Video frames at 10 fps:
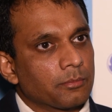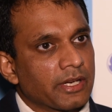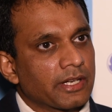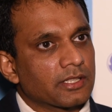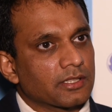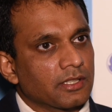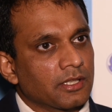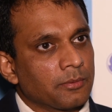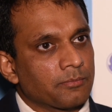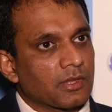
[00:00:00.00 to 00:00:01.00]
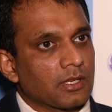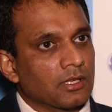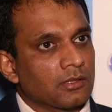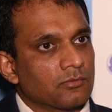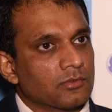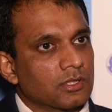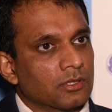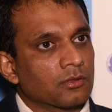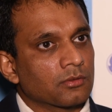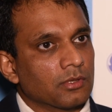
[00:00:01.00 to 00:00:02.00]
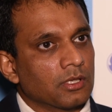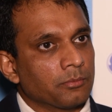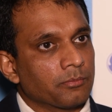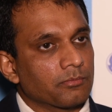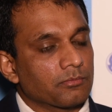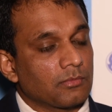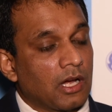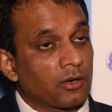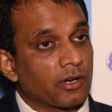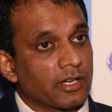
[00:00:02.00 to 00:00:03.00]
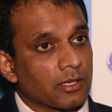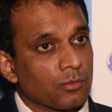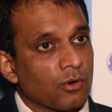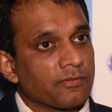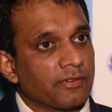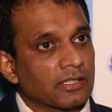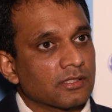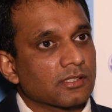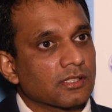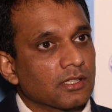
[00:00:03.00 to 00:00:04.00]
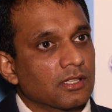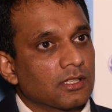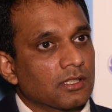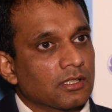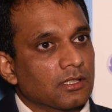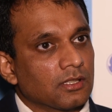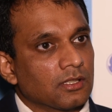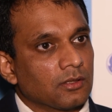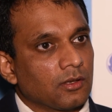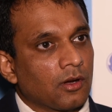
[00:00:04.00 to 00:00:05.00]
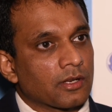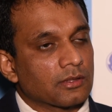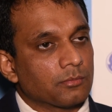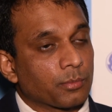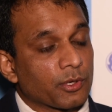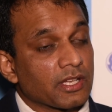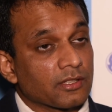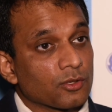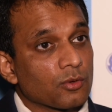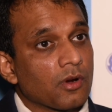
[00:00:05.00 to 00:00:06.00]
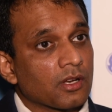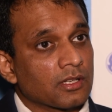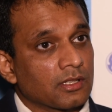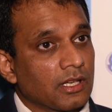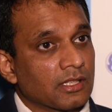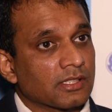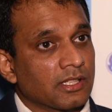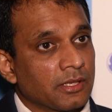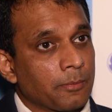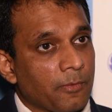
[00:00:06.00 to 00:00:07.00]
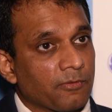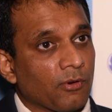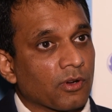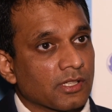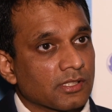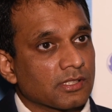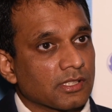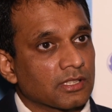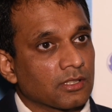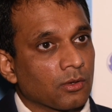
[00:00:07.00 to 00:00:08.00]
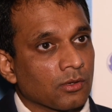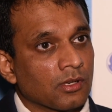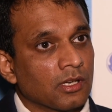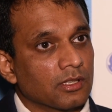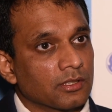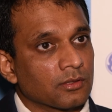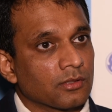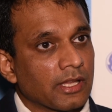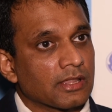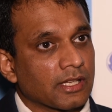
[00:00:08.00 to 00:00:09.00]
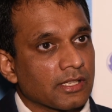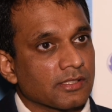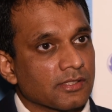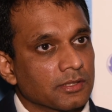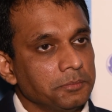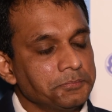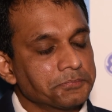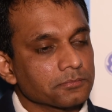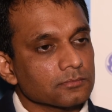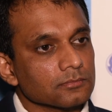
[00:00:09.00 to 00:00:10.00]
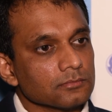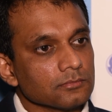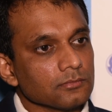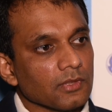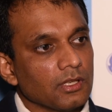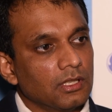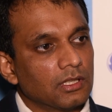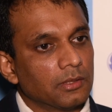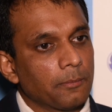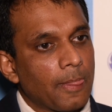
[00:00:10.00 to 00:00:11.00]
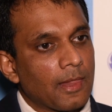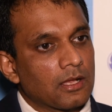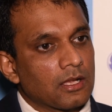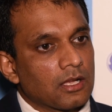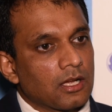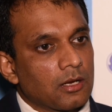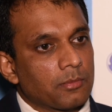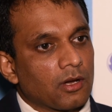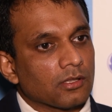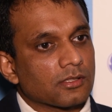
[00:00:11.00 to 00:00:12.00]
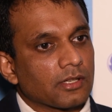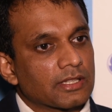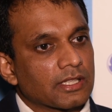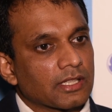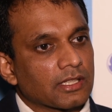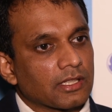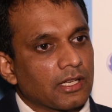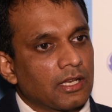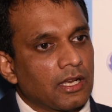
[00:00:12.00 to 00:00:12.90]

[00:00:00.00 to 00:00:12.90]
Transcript: be it uh, uh, you know um, allocating more funds uh, or putting newborn as a focus in the whole you know healthcare system. Um, uh, but also I think a